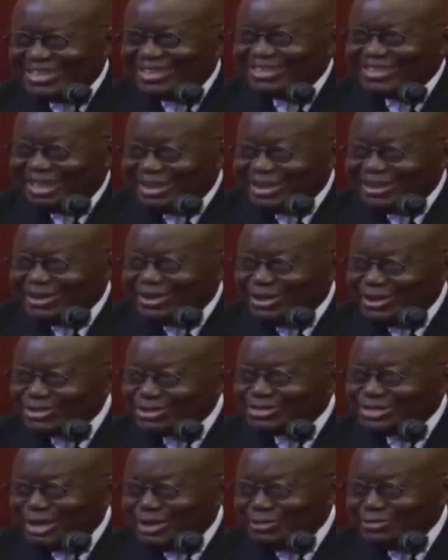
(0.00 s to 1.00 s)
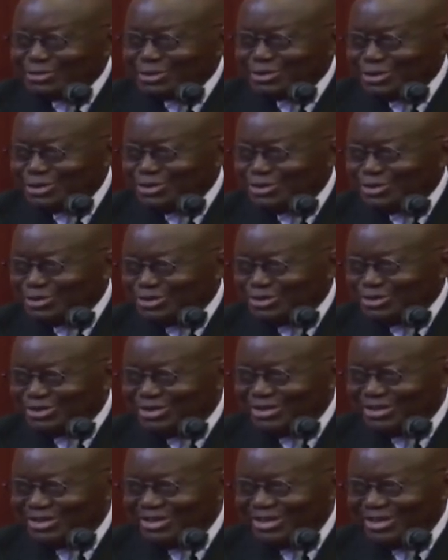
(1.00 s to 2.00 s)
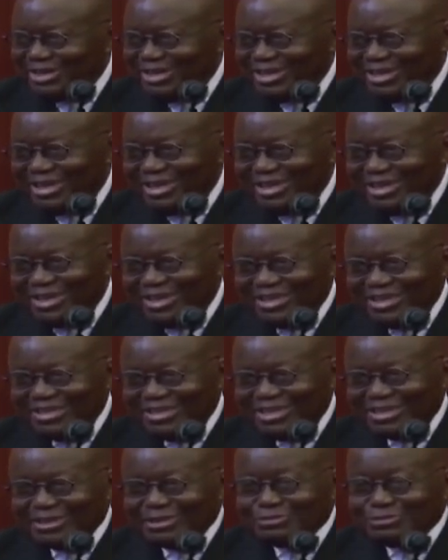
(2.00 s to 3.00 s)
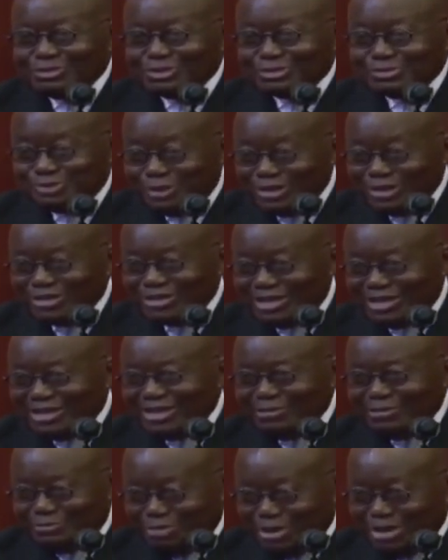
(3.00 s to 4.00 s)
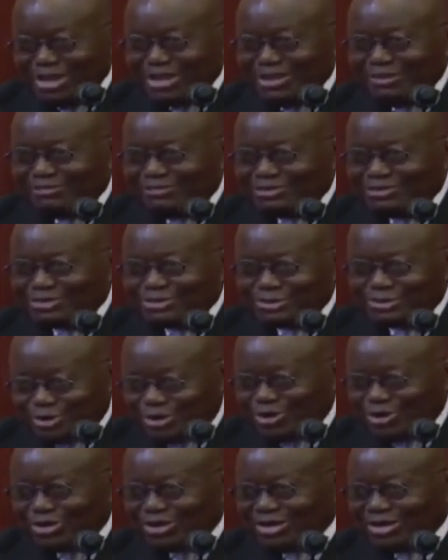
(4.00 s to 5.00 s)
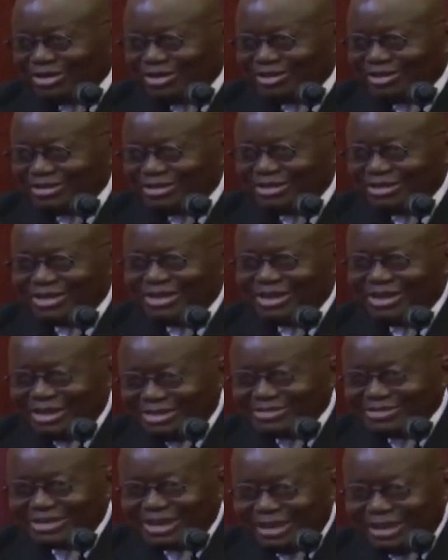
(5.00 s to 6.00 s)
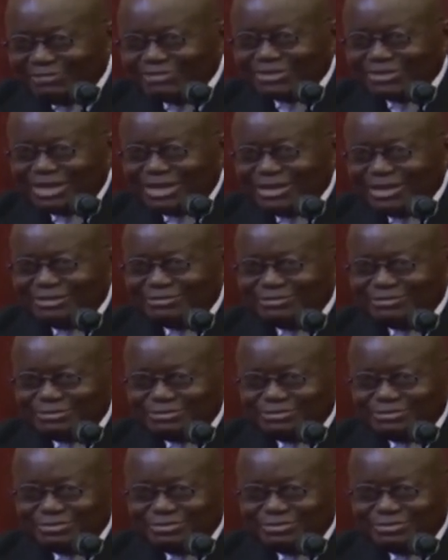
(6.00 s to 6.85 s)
said that a long time ago. That it was part that he believed strongly that in his lifetime,